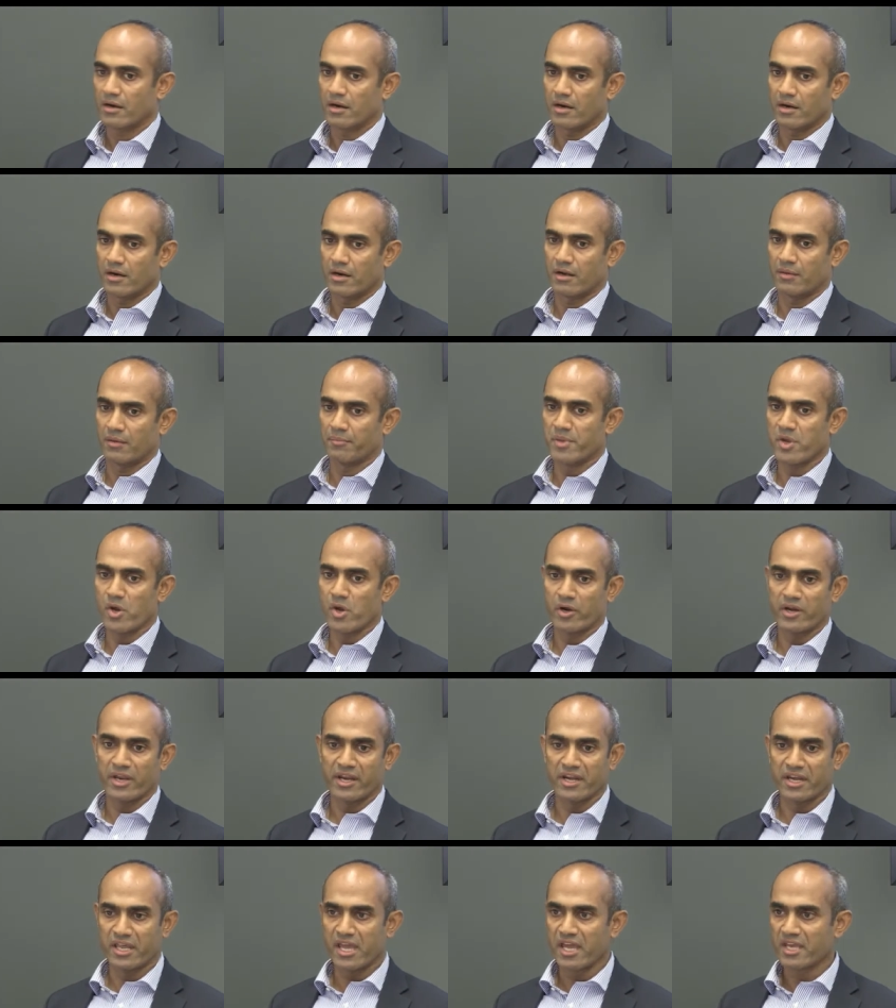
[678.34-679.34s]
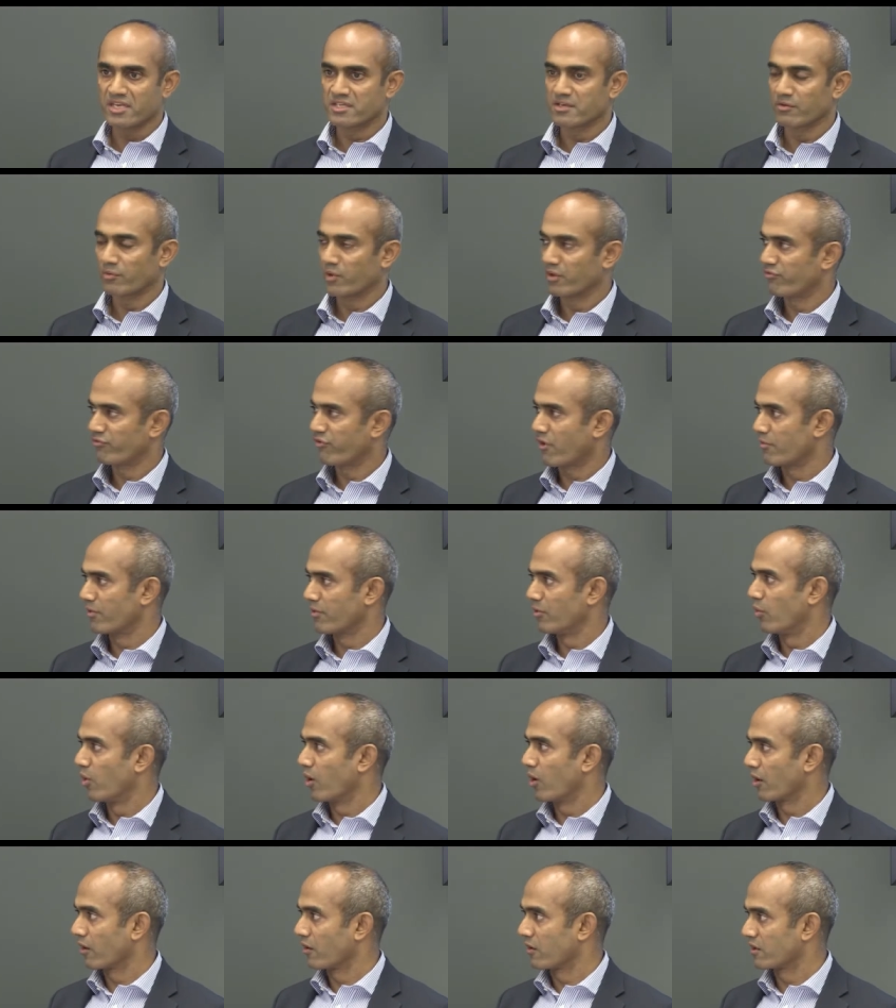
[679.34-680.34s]
uh, beyond engaging with former
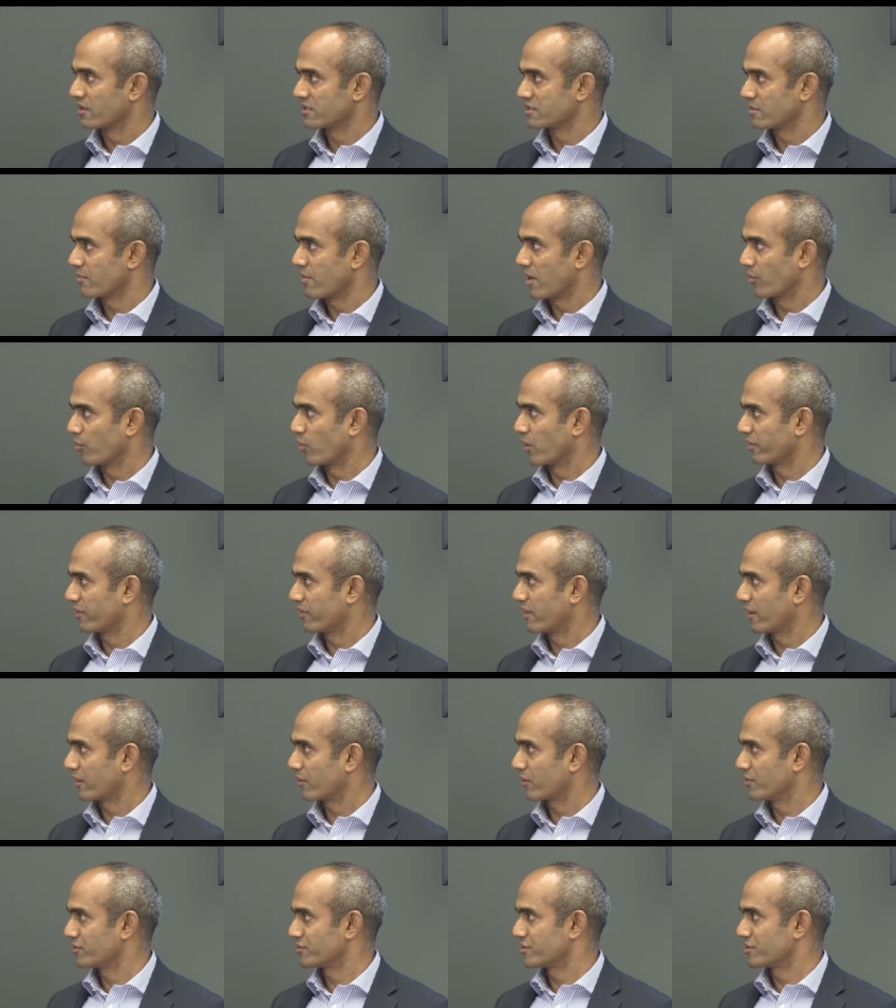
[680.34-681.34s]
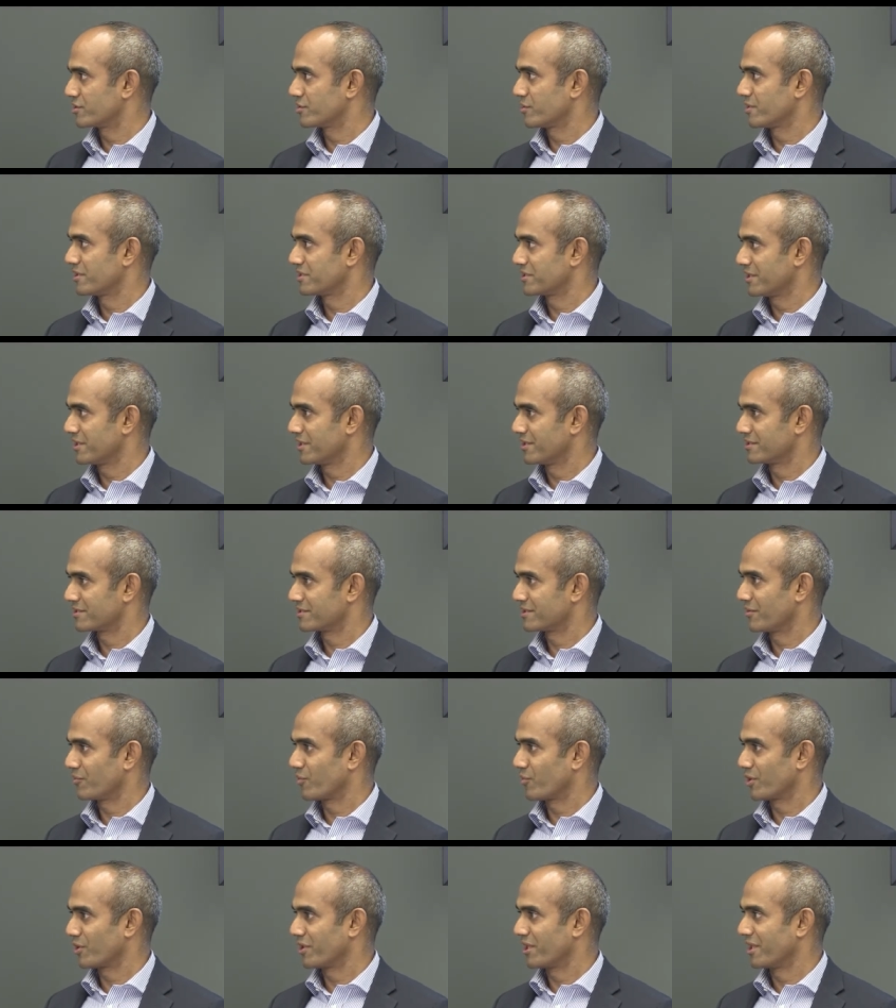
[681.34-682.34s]
warlords about what their constituency is or
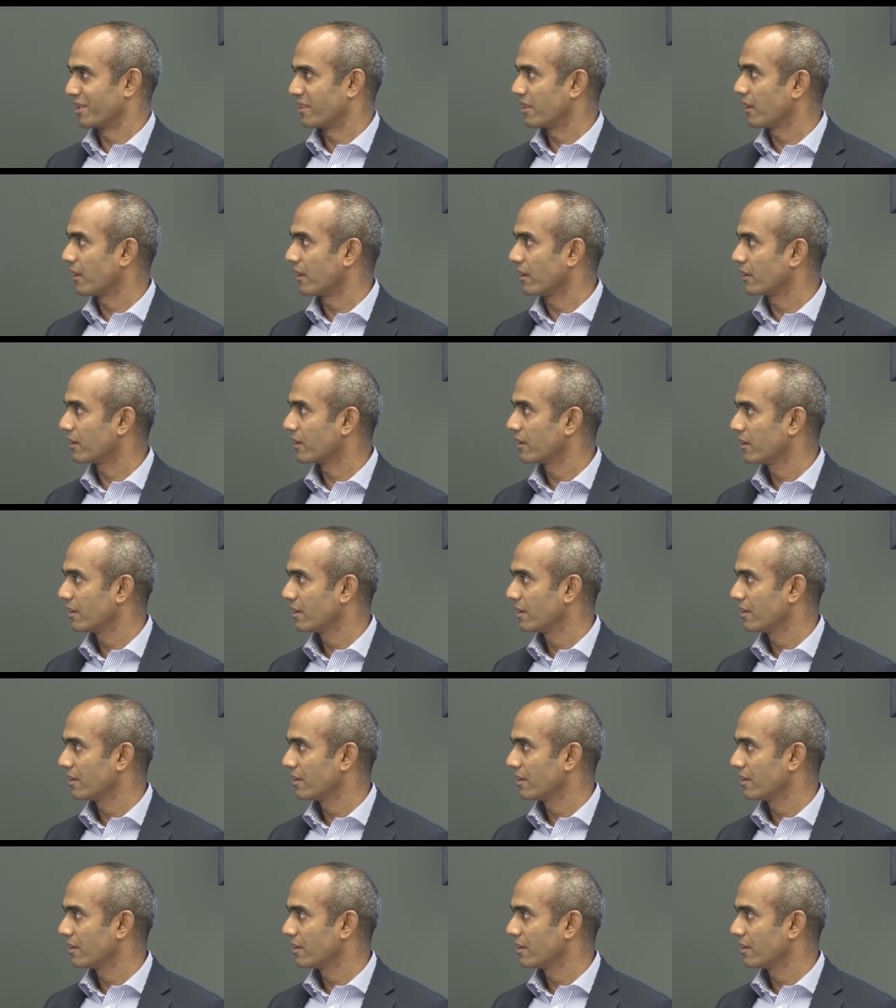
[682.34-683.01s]
what they think.